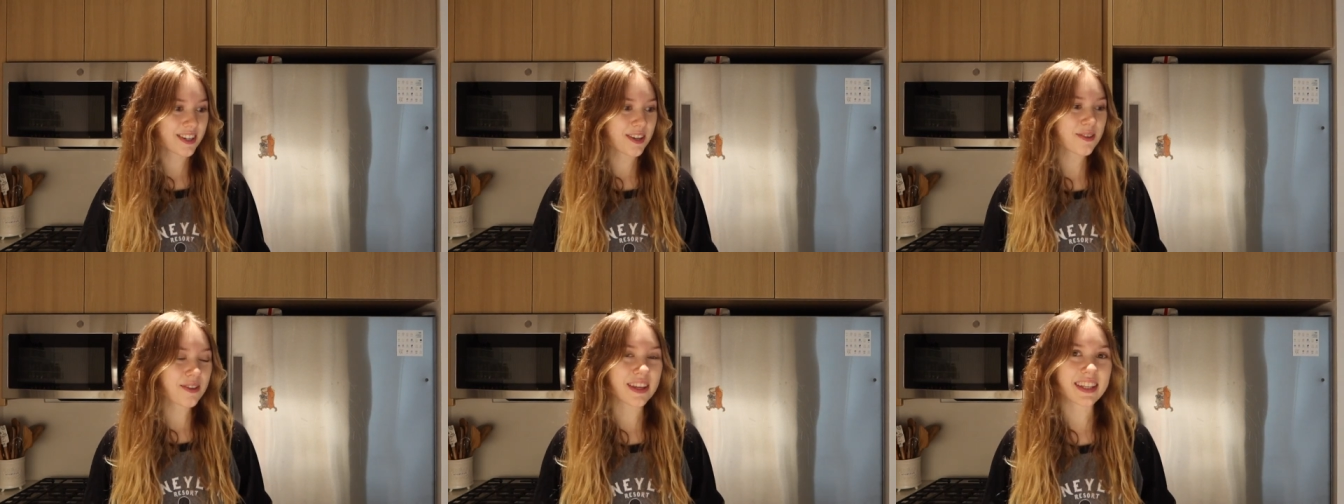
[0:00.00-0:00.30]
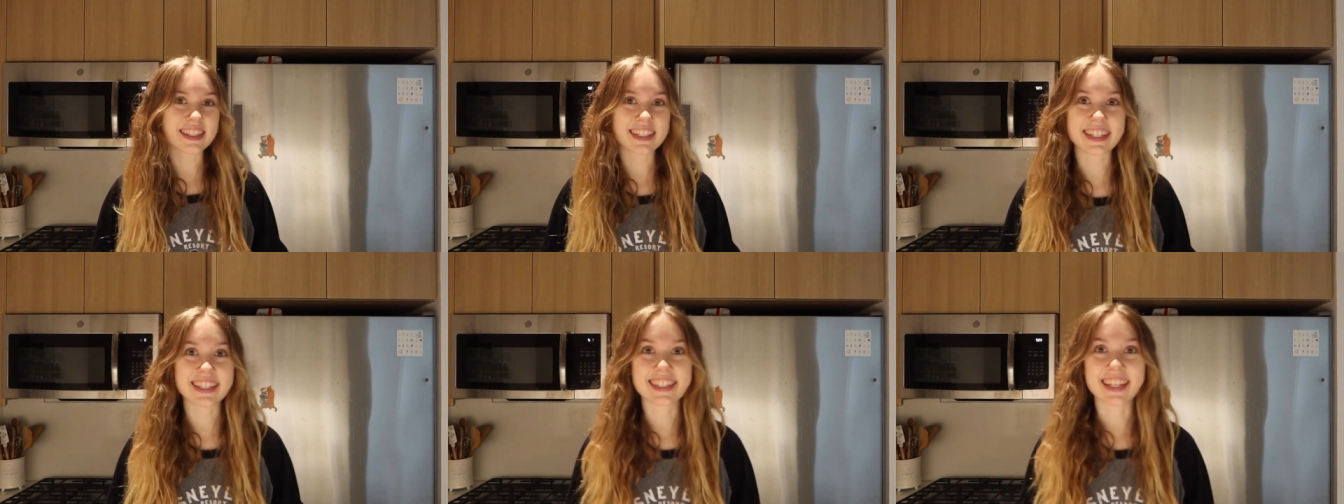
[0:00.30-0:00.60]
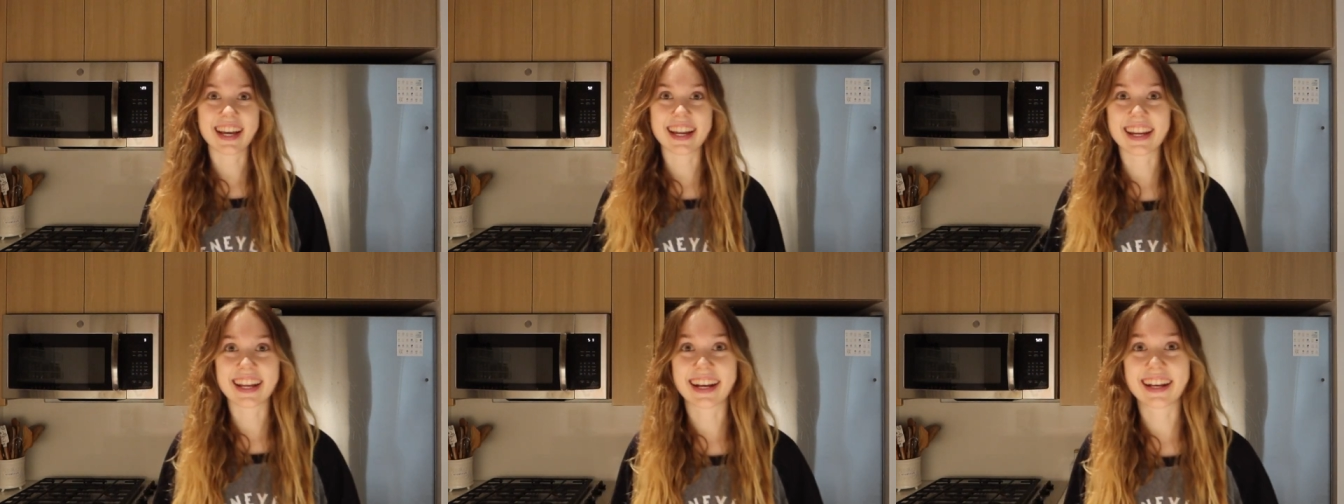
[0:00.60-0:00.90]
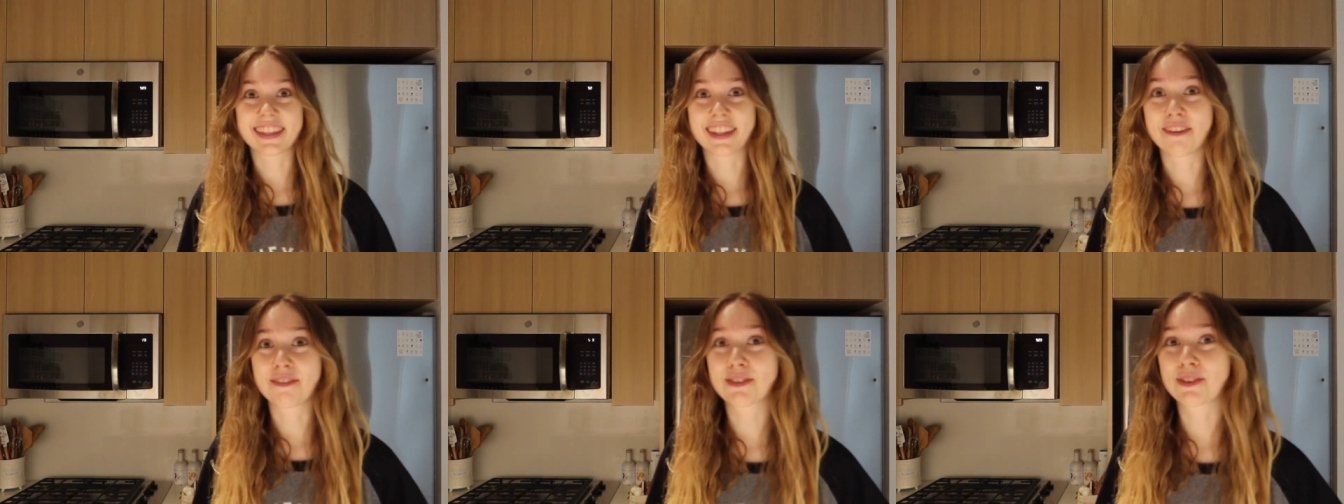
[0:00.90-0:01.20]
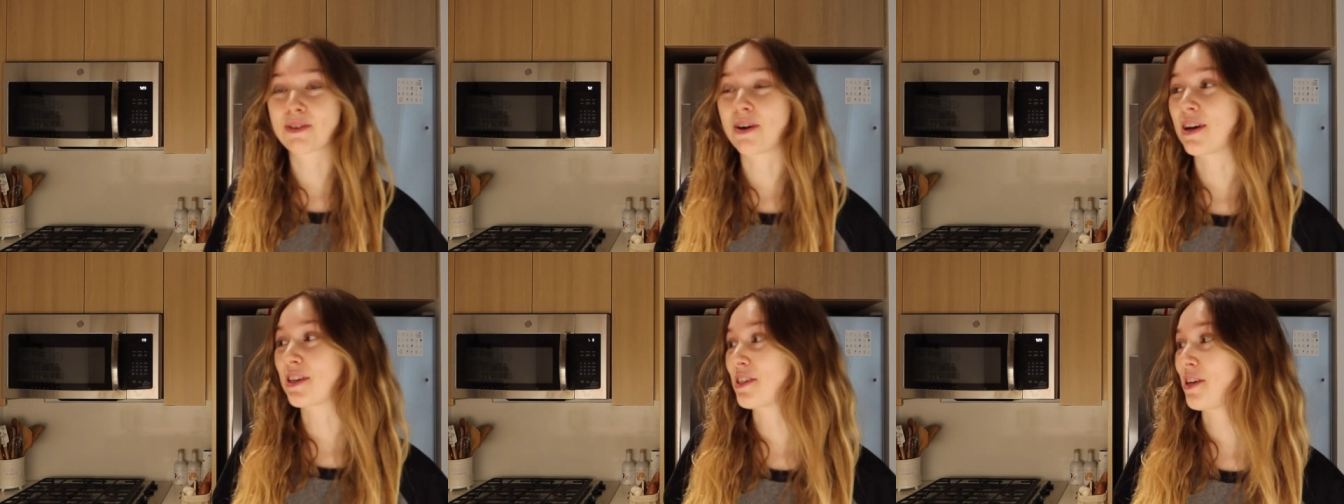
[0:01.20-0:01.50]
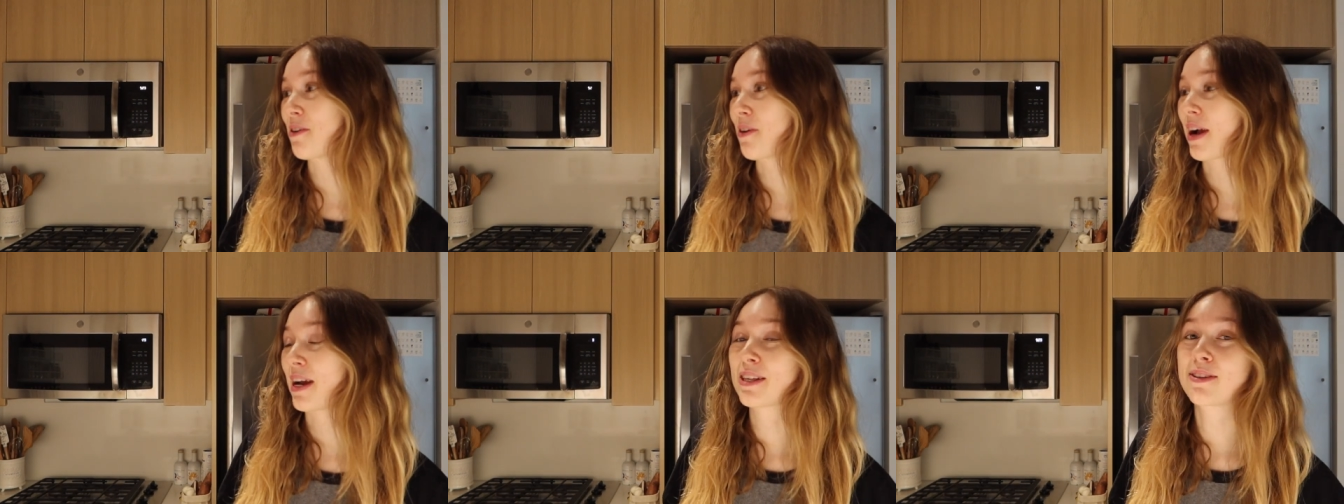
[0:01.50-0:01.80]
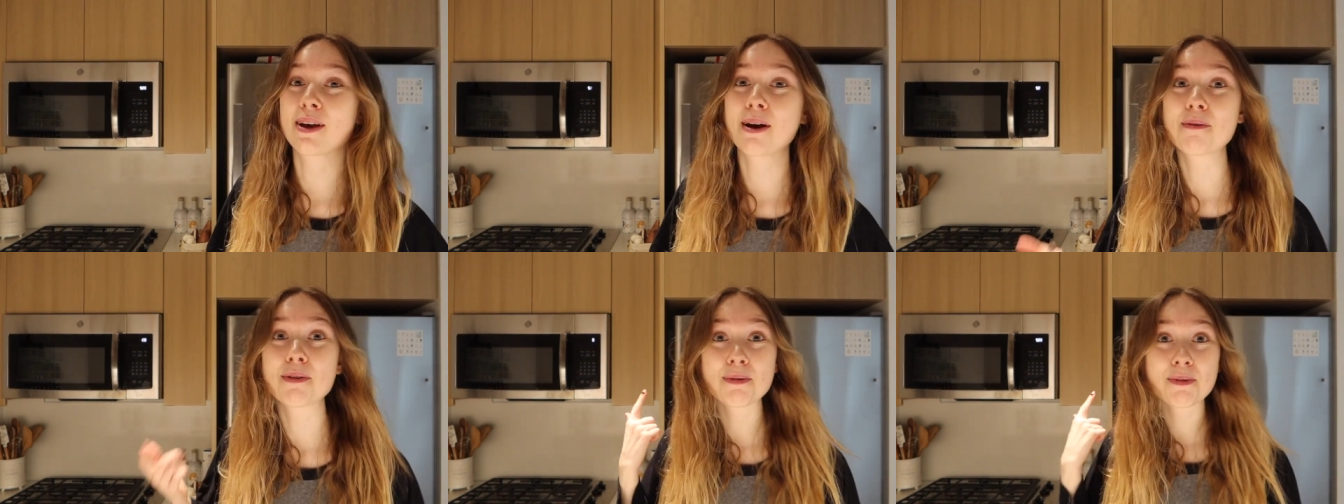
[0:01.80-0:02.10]
Oh, that's exciting. I love squash. Okay,
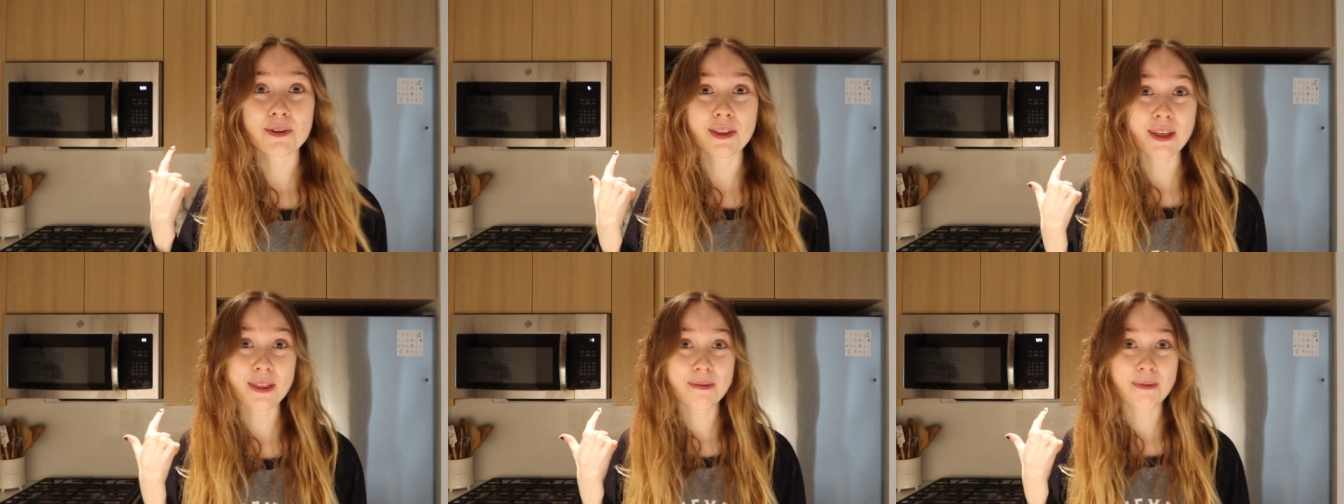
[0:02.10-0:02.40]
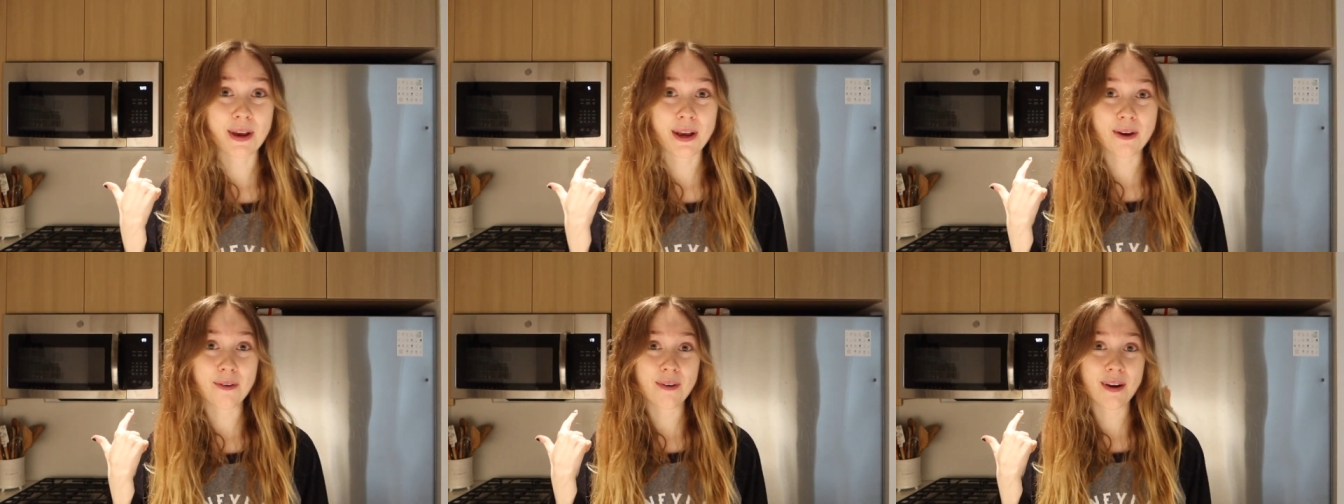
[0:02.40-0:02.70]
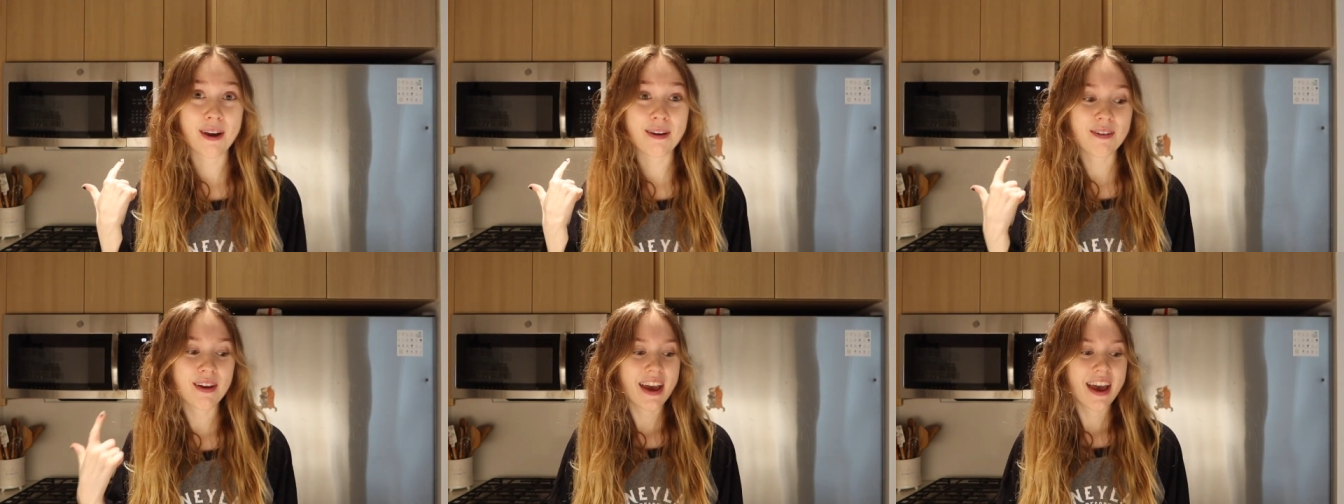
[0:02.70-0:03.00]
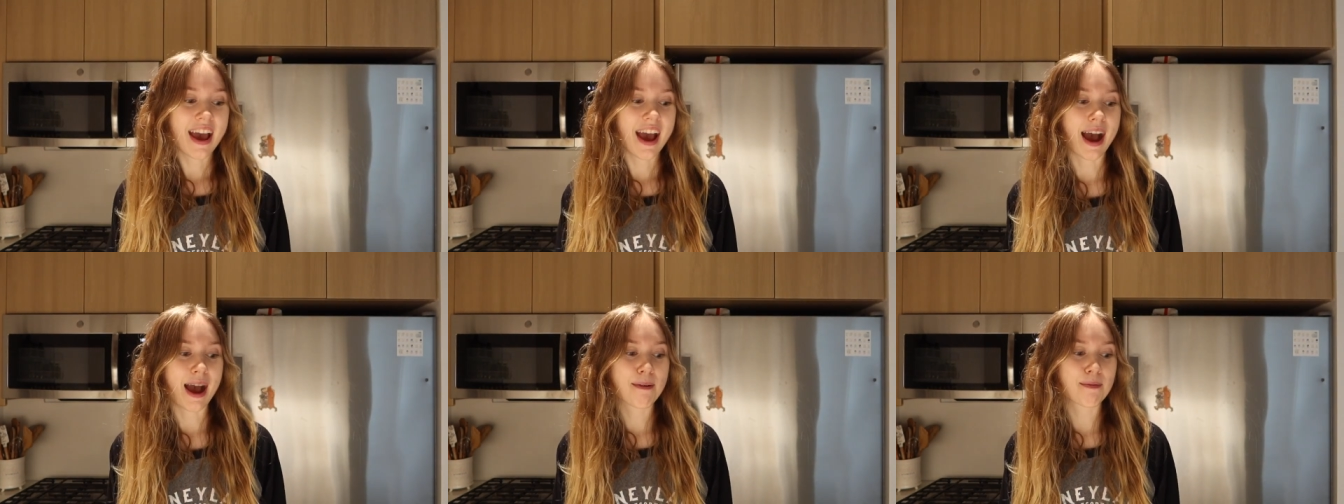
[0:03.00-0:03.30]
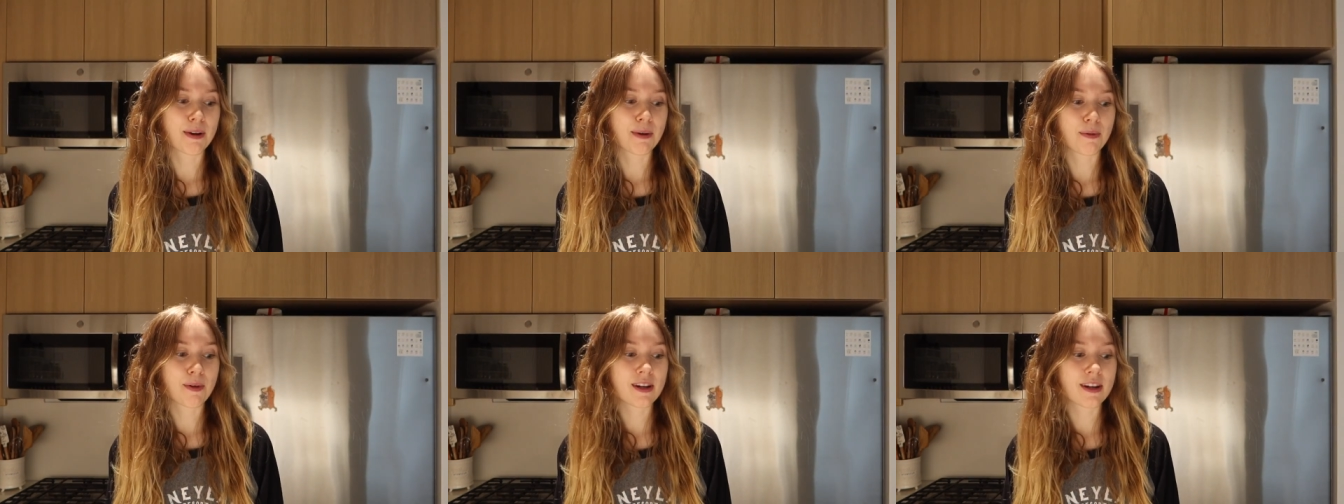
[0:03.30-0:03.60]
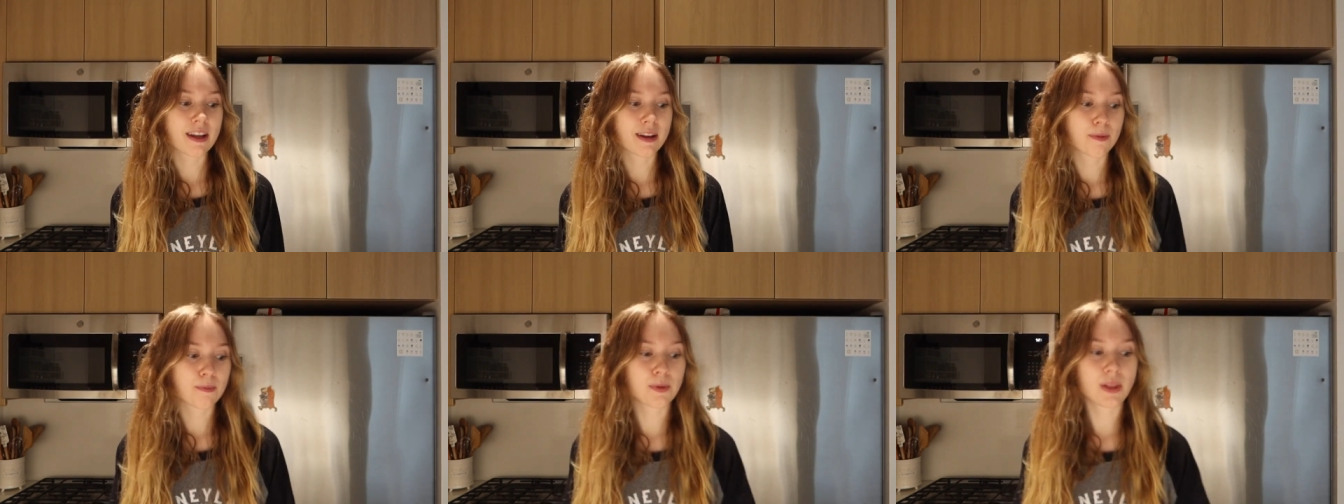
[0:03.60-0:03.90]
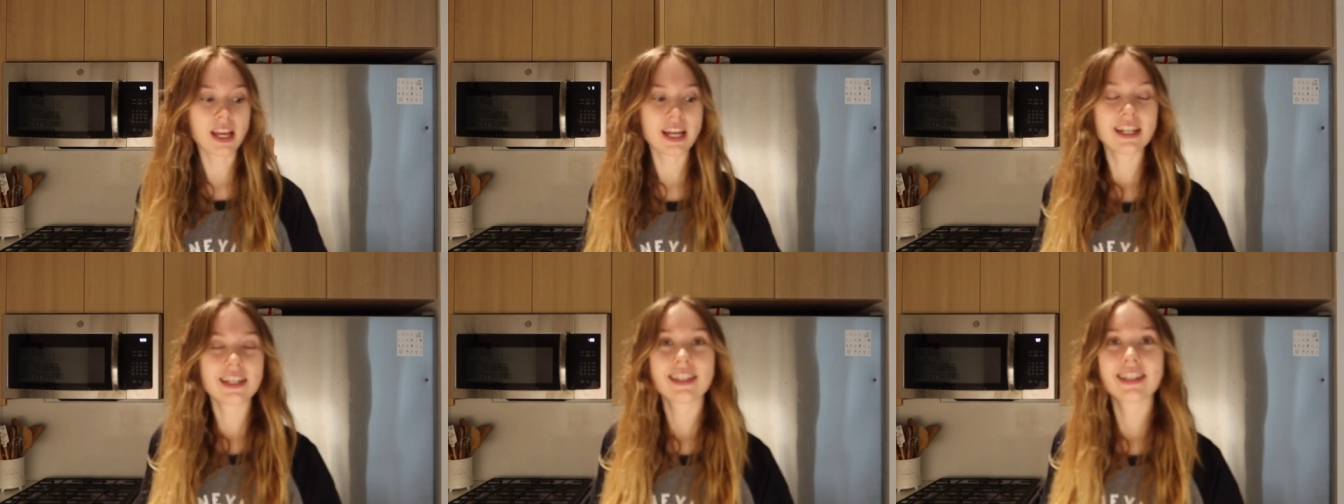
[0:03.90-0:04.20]
so I'm gonna put that in the microwave. I'm gonna put it on a
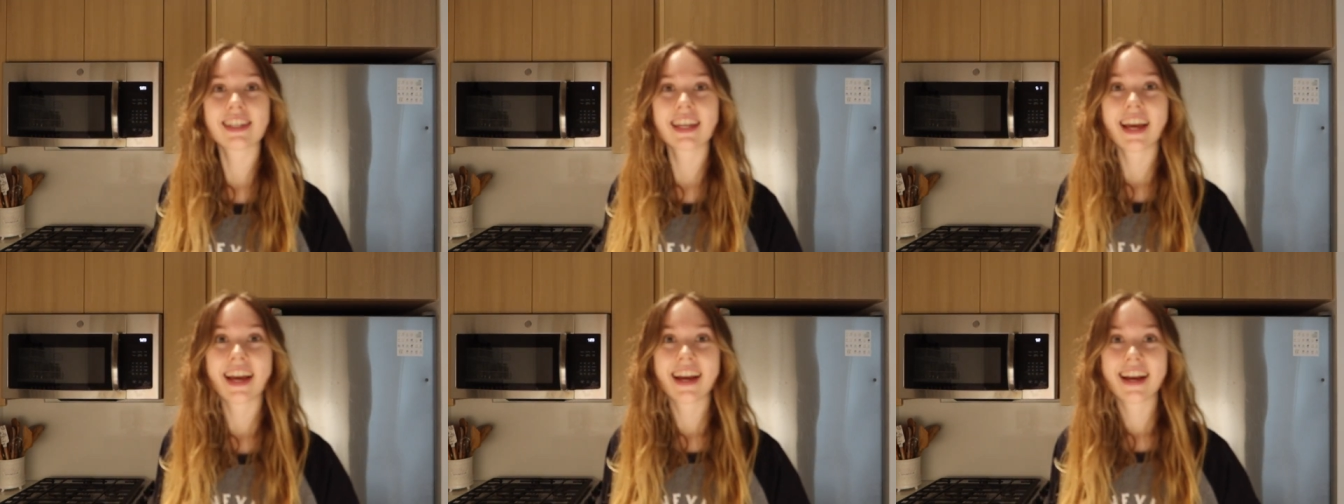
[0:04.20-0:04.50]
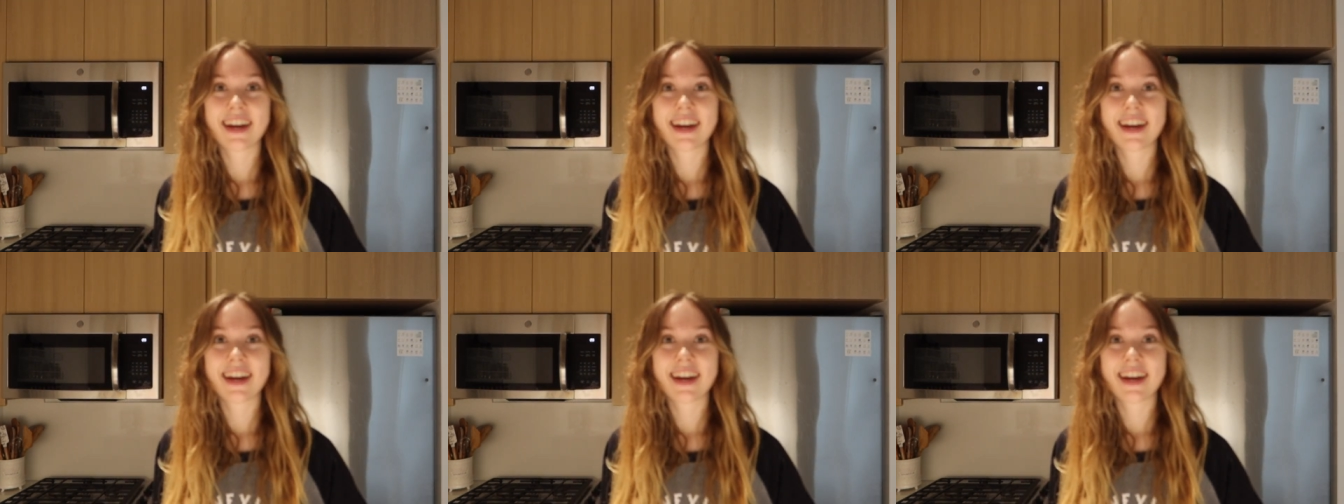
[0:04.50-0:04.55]
plate.